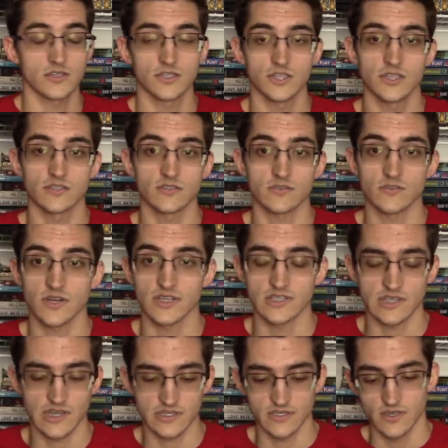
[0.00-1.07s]
Jesus Christ,
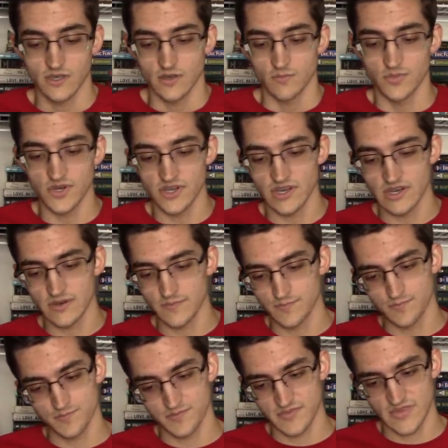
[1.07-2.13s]
guys. But,
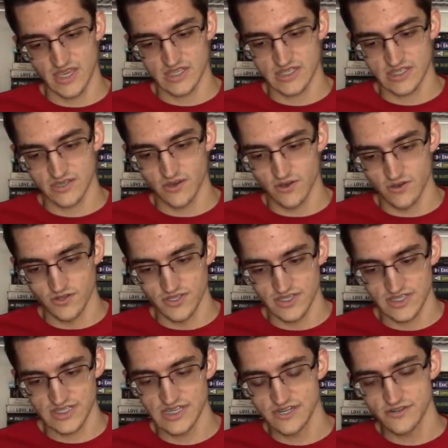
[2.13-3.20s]
um, it's called
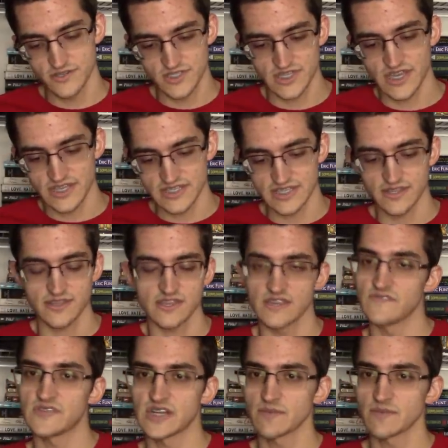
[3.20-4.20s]
Sinners, Saints, and Thieves.